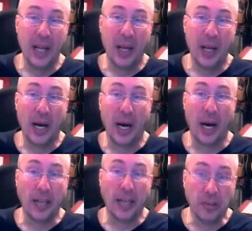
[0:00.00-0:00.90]

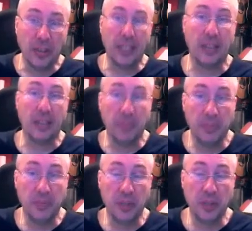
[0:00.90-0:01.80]
I do need to
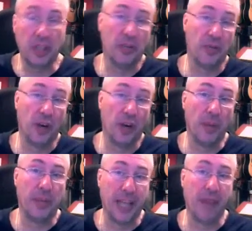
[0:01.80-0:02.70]
convert
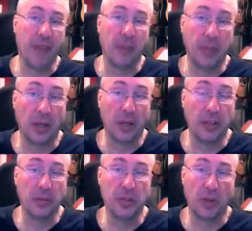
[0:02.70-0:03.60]
the F up here
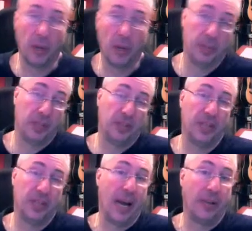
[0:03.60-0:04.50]
into a sharp, but this
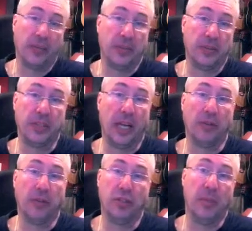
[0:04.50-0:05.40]
is now a different scale,
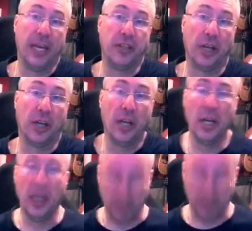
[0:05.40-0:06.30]
G major.
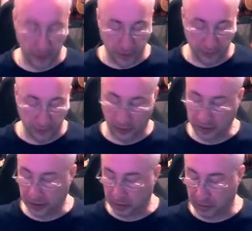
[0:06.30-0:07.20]
The
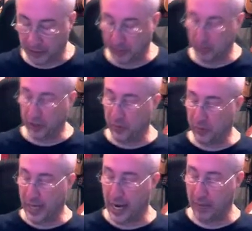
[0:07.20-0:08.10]
first degree of it would give
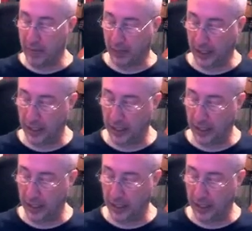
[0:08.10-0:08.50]
me happy.